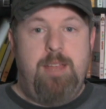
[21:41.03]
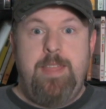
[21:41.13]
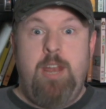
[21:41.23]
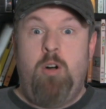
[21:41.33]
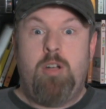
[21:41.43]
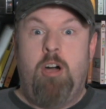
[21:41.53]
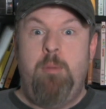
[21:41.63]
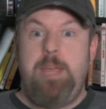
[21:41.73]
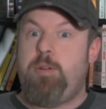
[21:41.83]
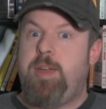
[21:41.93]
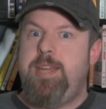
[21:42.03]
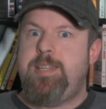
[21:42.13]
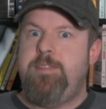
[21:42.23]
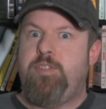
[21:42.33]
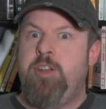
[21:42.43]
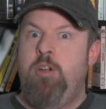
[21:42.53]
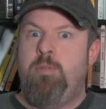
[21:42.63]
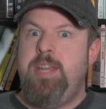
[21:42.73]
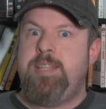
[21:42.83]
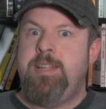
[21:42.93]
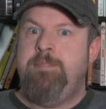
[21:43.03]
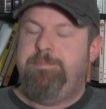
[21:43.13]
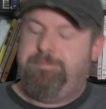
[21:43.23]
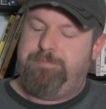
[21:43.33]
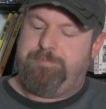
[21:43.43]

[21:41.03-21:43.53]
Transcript: They don't call me crazy for no reason.